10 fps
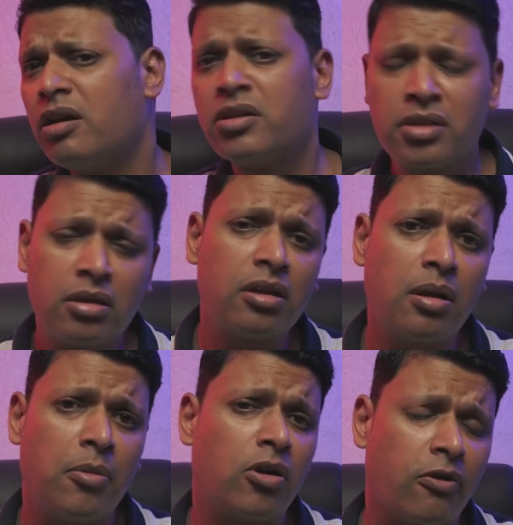a certain
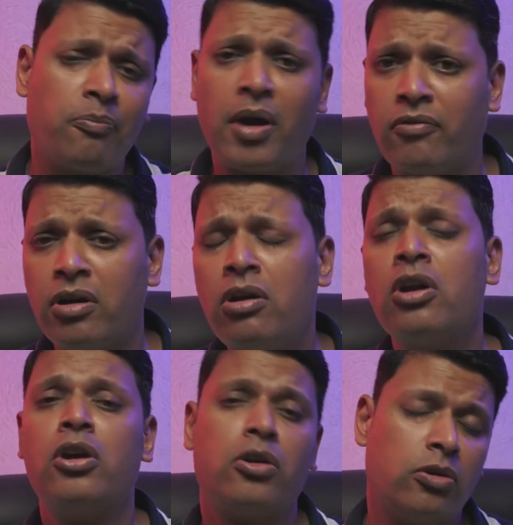amount of power
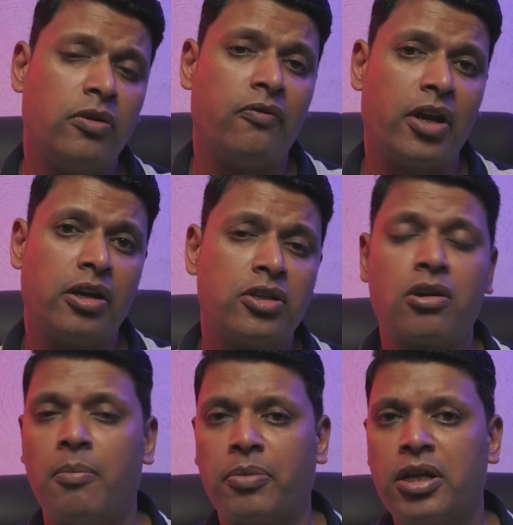to the various
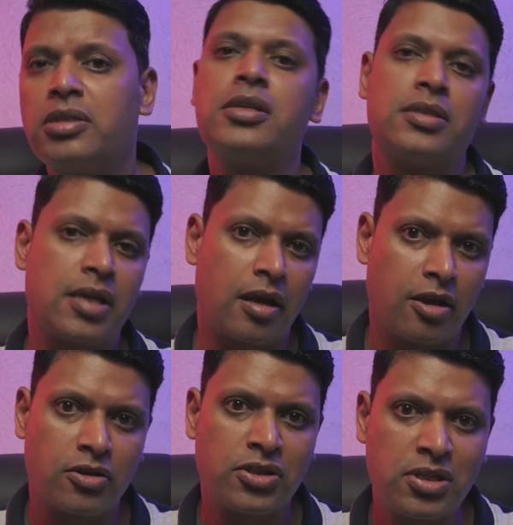components inside
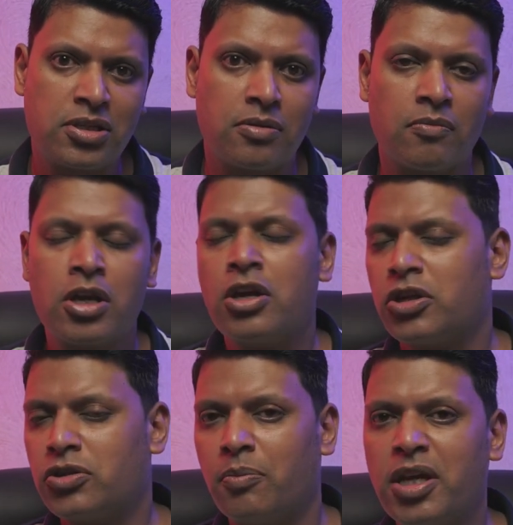your system.
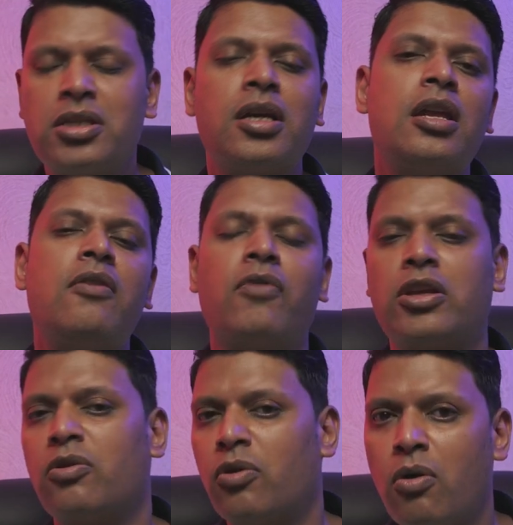So basically,
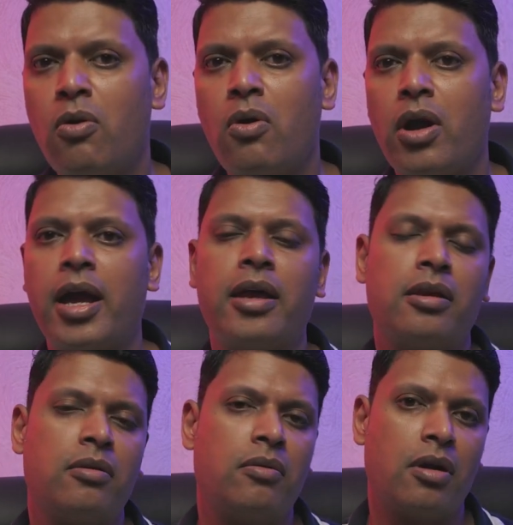when you go
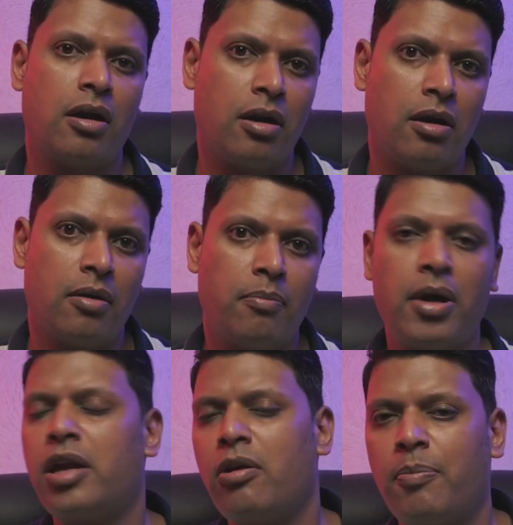and
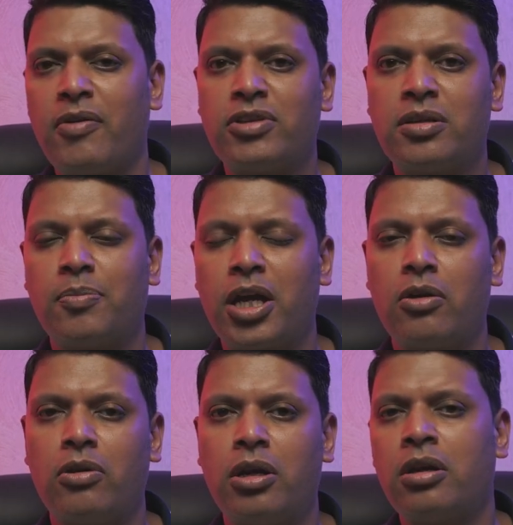buy your power supply
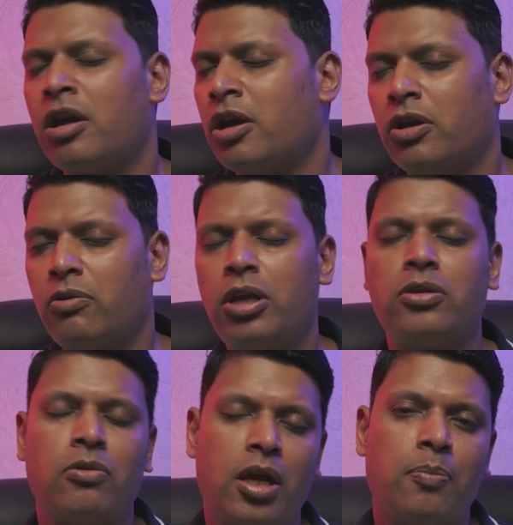unit, you
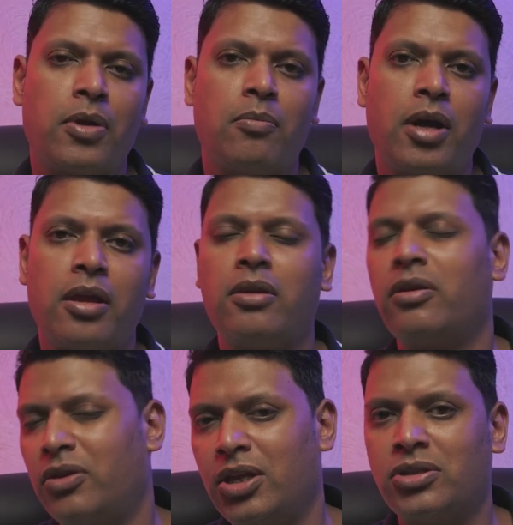need to keep in
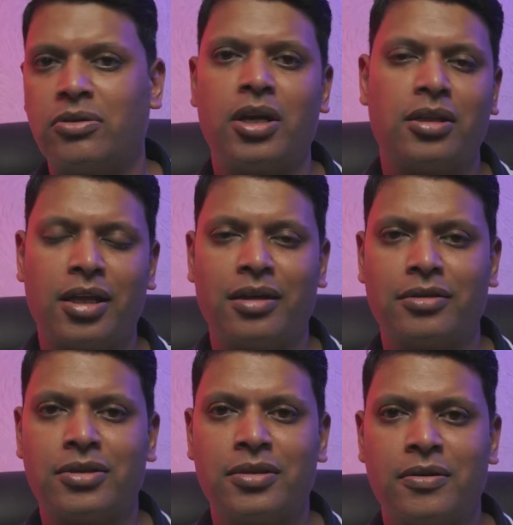mind these three
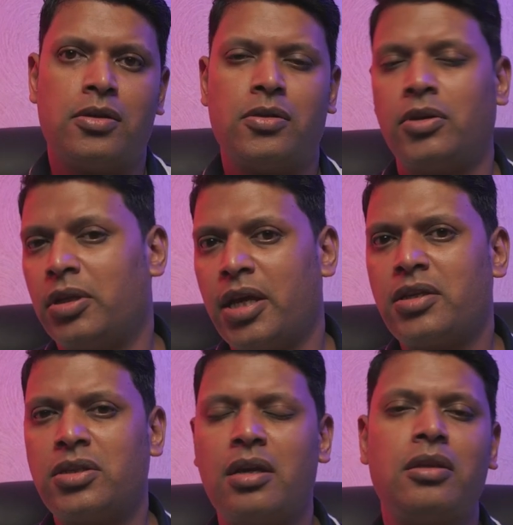things. So the
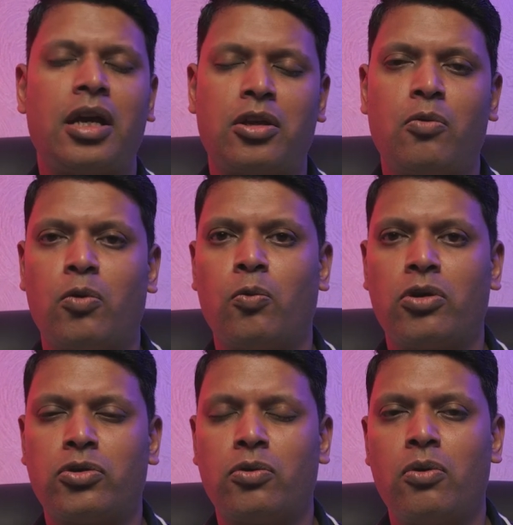next thing that you would
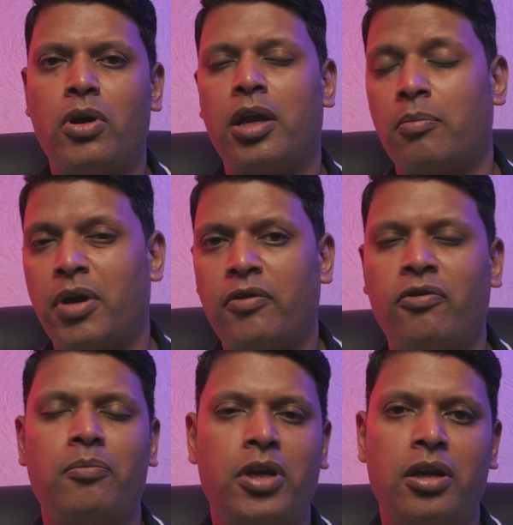want to go and buy
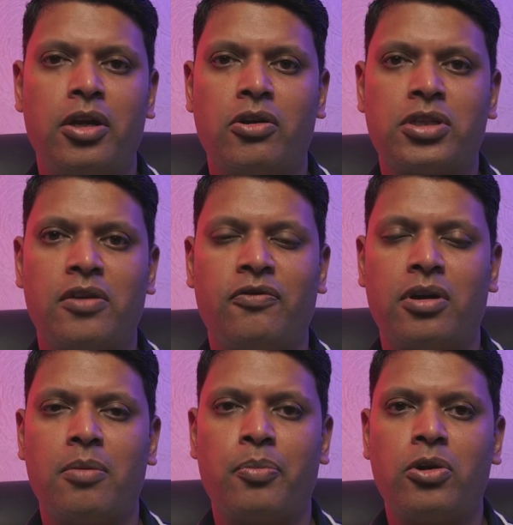for building yourself a
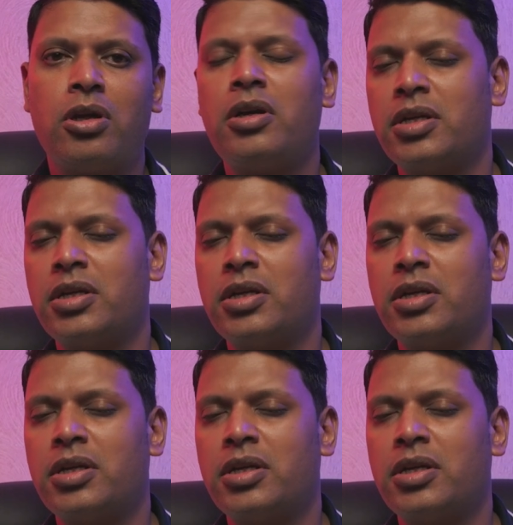computer